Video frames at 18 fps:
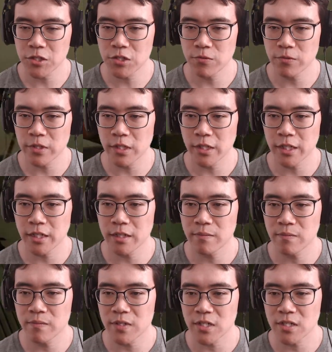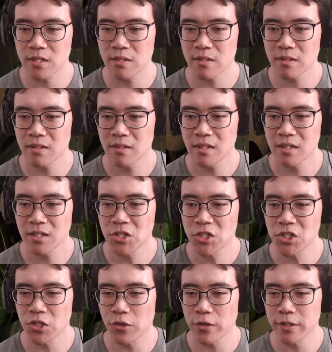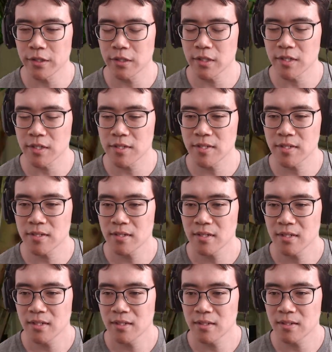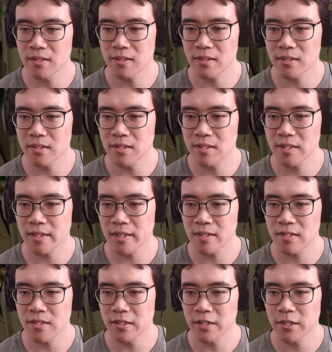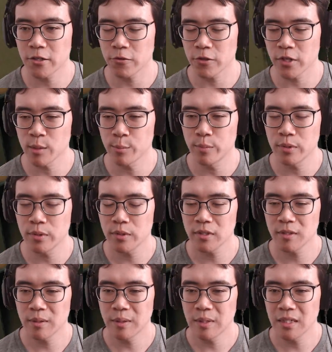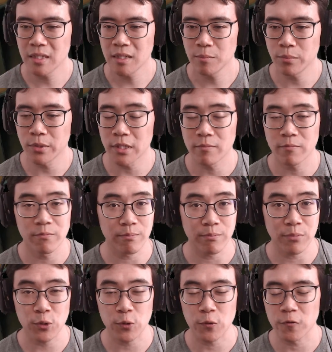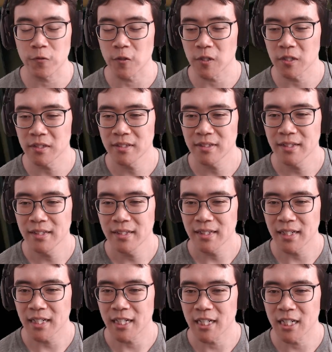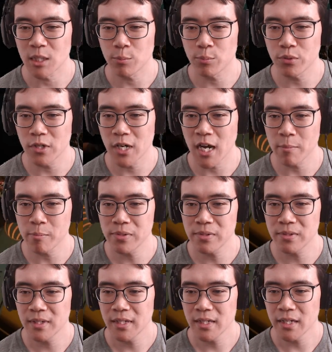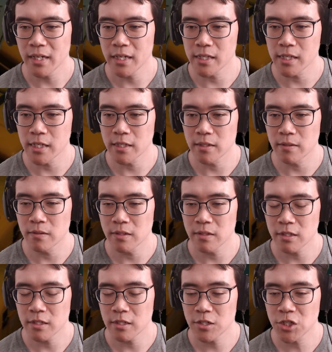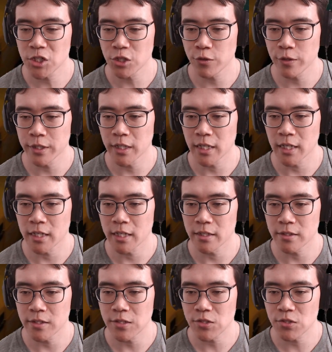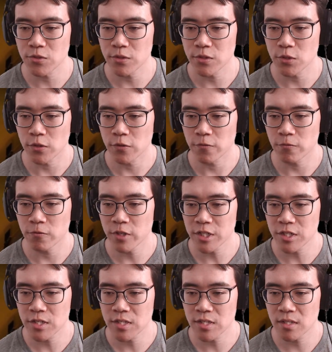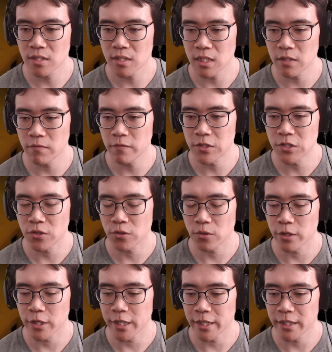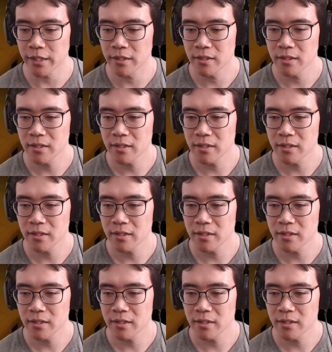really just showing this disgusting grub, but beautiful prop, and then showing these sort of wrist inventory